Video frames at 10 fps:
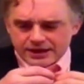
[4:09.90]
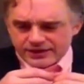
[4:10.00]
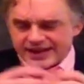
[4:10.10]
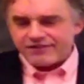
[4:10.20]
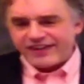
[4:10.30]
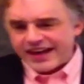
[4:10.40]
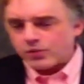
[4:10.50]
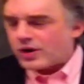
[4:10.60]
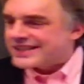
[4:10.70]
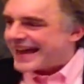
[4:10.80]
the
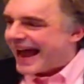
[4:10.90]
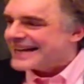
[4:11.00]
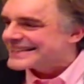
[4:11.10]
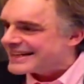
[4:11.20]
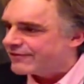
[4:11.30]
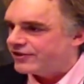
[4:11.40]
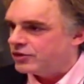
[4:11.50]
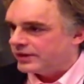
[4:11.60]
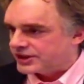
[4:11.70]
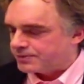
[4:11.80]
event was as if
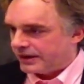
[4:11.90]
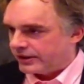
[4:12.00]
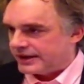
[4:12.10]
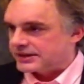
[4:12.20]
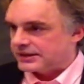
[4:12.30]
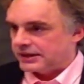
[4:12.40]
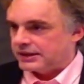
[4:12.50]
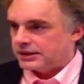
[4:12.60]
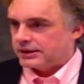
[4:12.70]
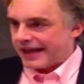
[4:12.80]
you experienced it.
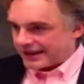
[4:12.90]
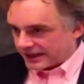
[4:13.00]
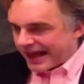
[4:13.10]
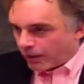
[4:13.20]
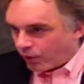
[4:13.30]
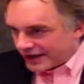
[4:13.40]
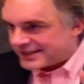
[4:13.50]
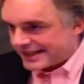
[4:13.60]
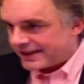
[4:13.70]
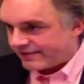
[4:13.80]
That, that
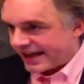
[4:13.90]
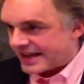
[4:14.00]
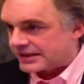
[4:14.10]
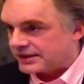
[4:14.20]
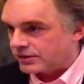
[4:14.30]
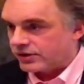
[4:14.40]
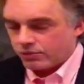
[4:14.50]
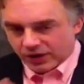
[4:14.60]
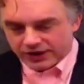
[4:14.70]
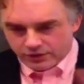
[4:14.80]
was the event. So
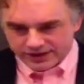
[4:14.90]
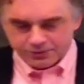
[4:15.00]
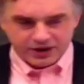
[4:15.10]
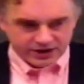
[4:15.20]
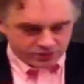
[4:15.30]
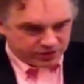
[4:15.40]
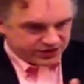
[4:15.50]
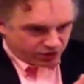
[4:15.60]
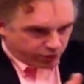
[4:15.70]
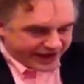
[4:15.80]
what you experienced was
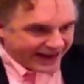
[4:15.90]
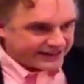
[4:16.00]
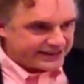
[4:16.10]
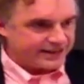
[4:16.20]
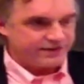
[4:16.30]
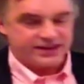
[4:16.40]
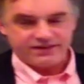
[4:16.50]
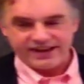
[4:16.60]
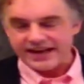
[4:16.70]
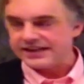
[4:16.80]
the reality of the
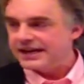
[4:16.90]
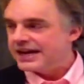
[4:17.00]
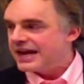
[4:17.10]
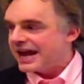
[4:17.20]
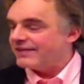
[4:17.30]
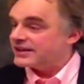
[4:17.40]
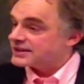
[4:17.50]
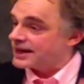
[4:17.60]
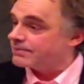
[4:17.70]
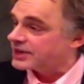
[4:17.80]
event. And then
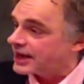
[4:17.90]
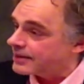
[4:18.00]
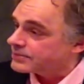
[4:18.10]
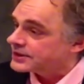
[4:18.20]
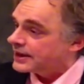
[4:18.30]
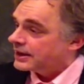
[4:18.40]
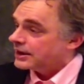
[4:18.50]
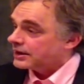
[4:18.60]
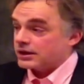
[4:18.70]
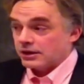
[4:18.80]
sometimes
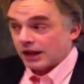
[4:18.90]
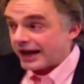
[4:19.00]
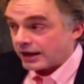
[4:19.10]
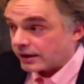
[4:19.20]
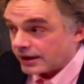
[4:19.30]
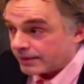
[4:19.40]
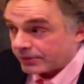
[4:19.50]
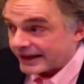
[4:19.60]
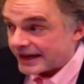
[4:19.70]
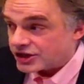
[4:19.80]
you didn't like the
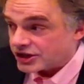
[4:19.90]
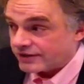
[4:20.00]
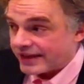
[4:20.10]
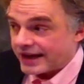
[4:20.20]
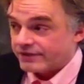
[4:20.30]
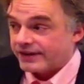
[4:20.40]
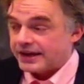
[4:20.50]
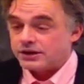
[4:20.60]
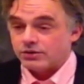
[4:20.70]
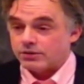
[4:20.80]
implication of that
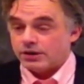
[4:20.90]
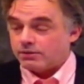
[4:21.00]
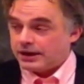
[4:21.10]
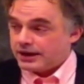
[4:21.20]
event, or